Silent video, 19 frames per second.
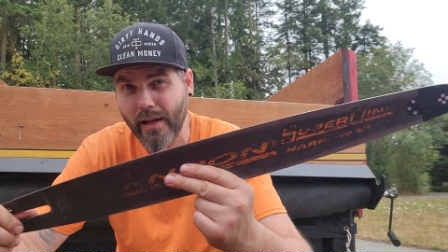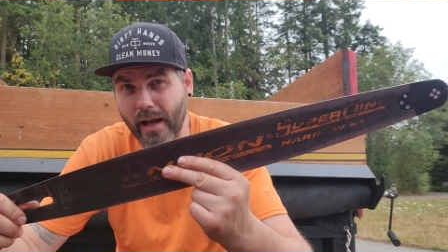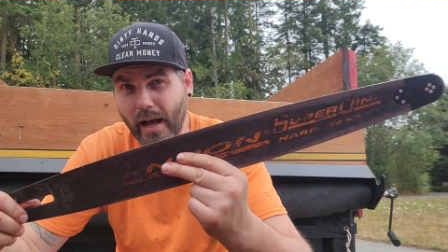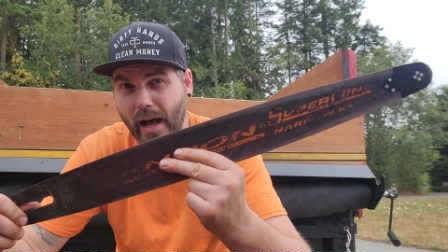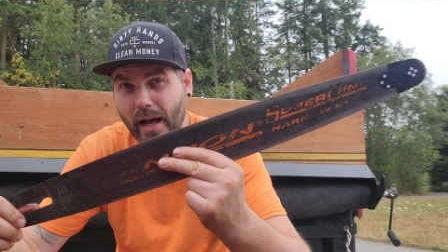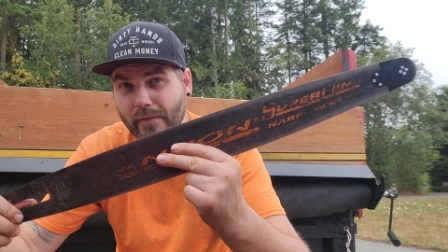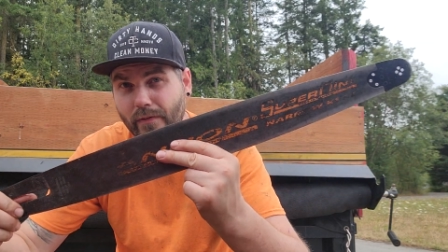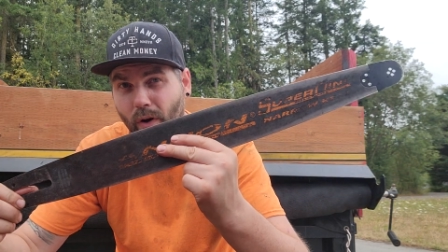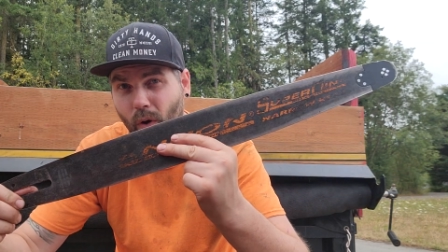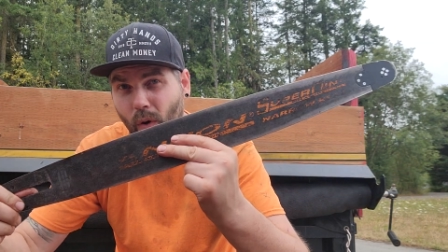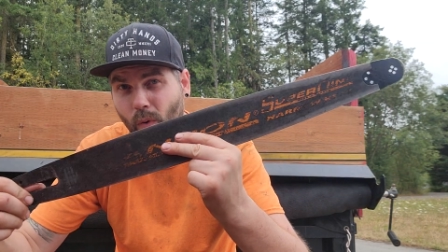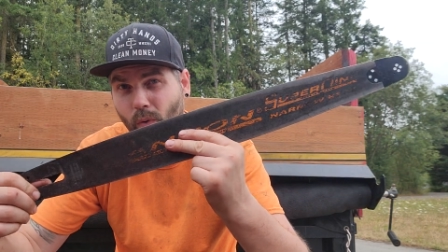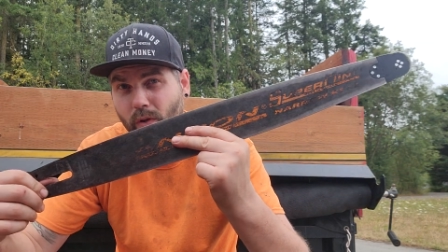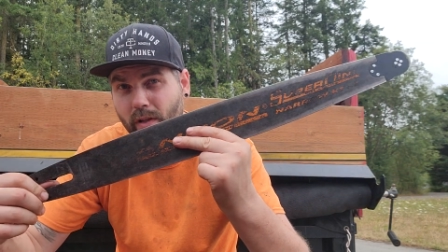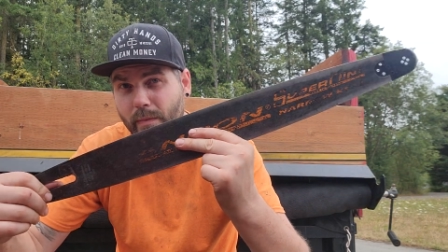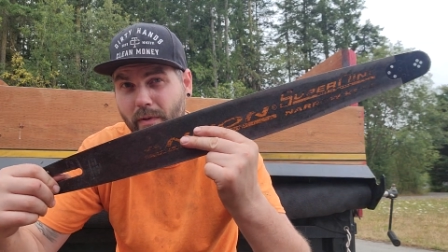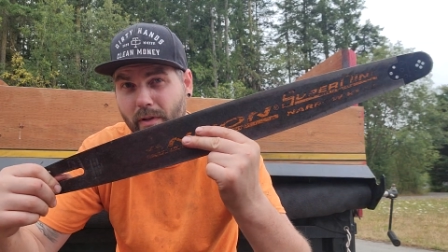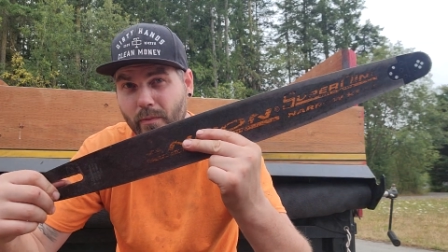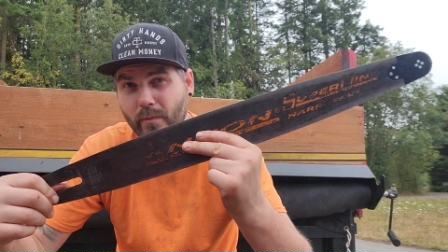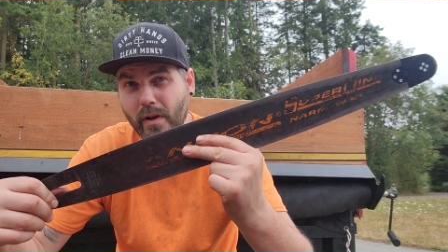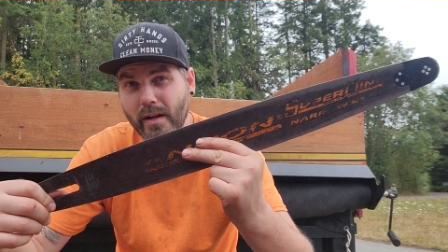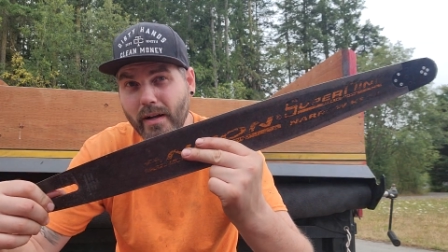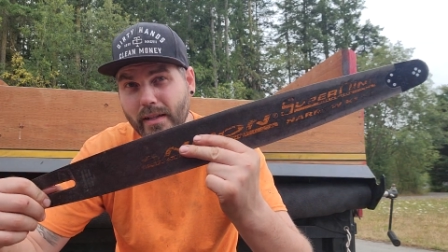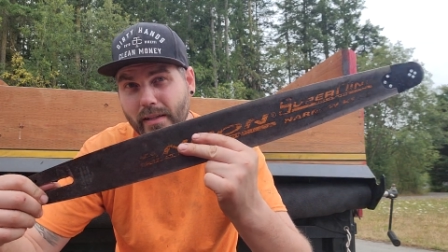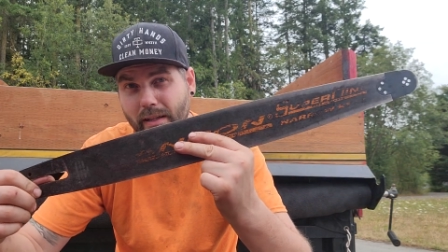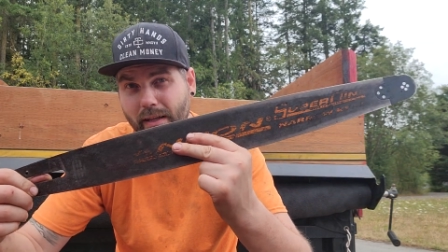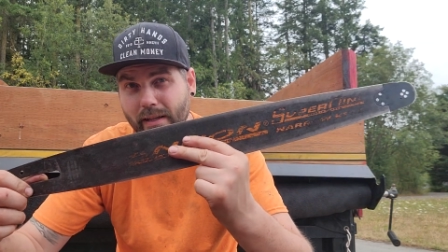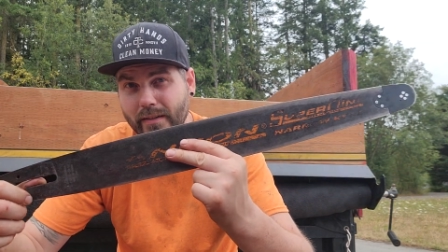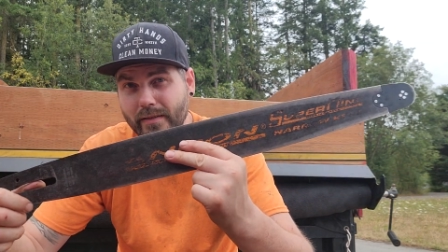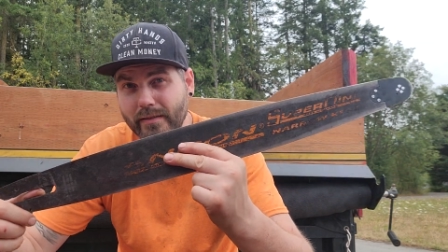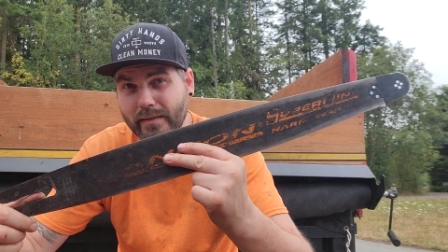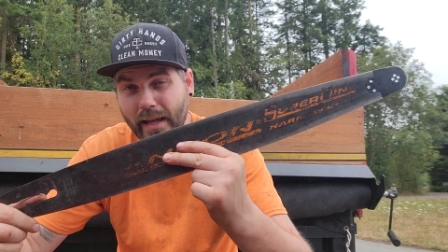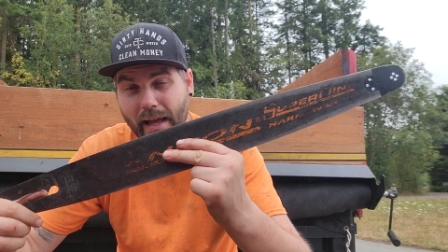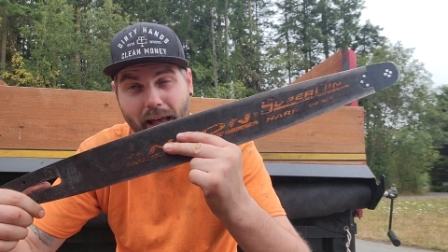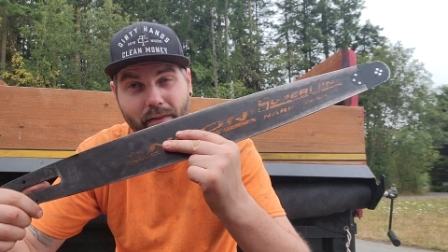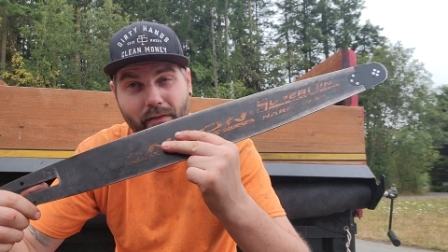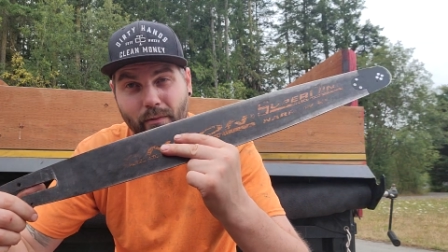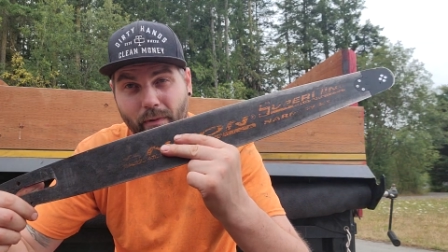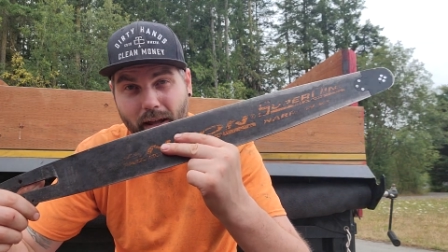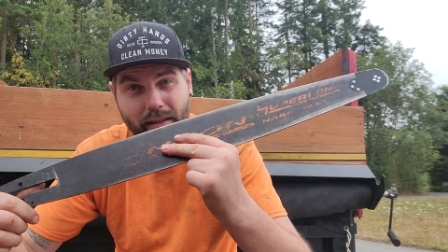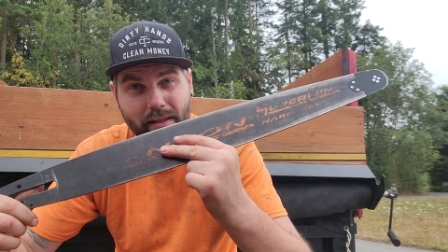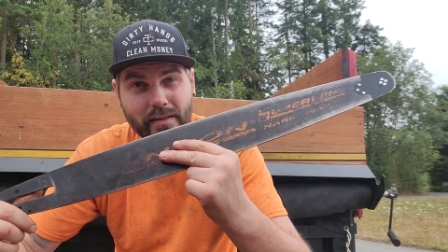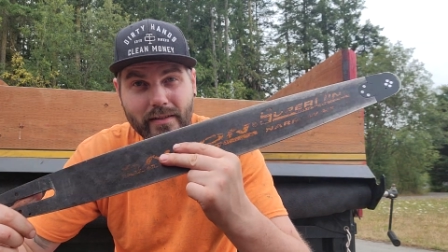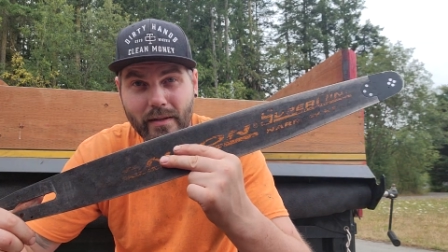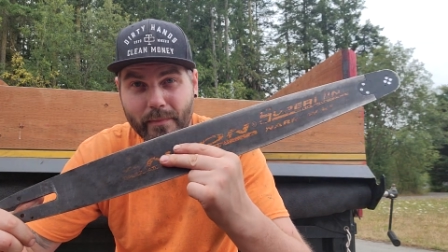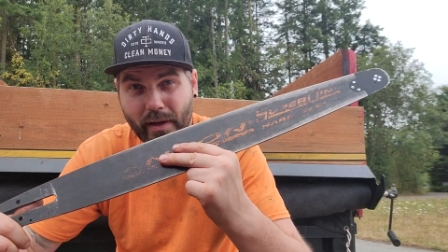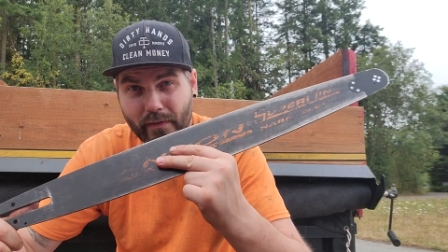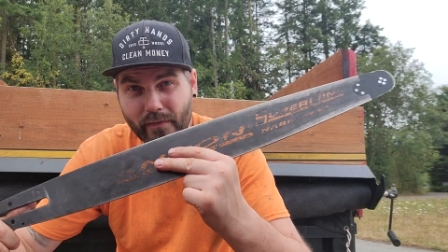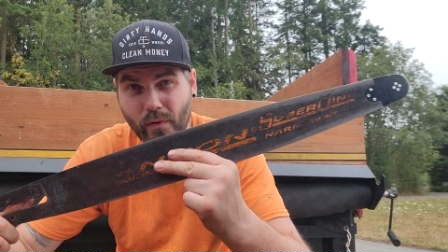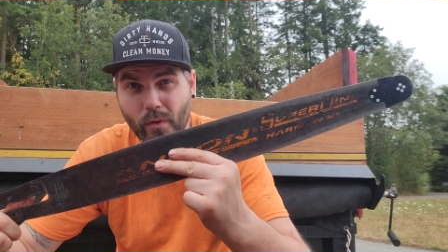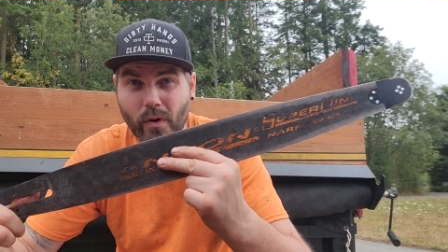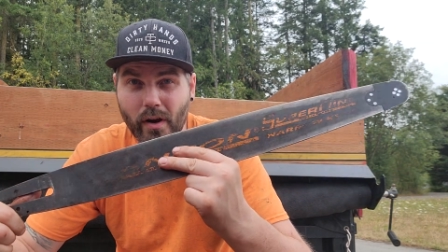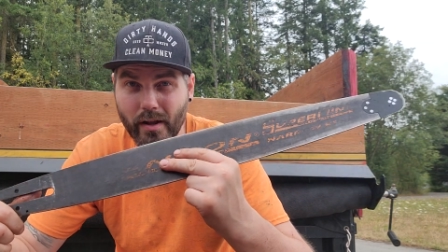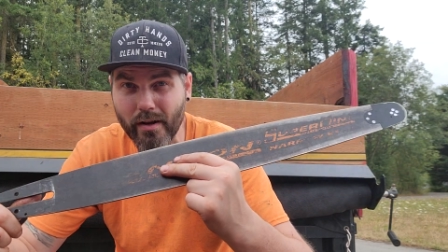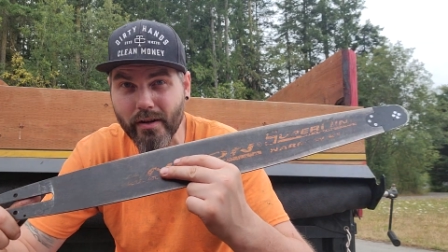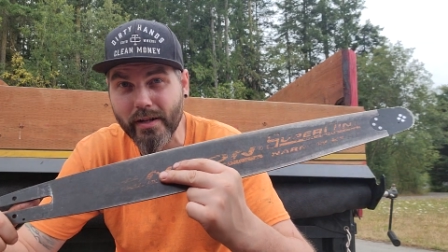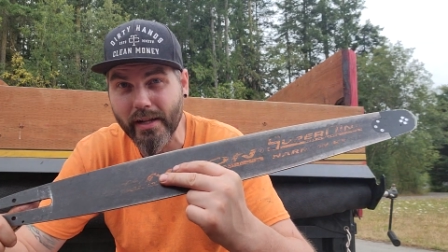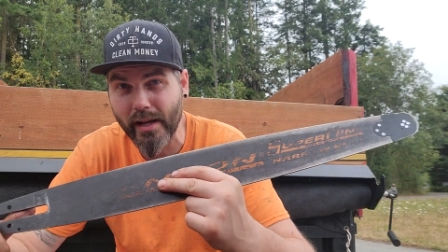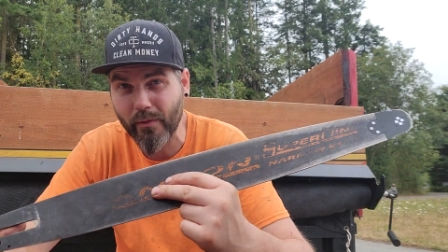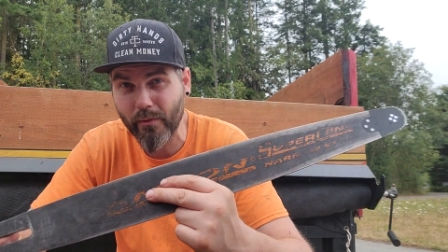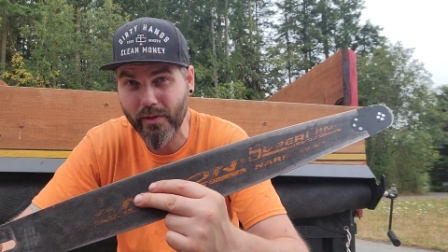I've only been running this. I haven't ran this on my 400 yet,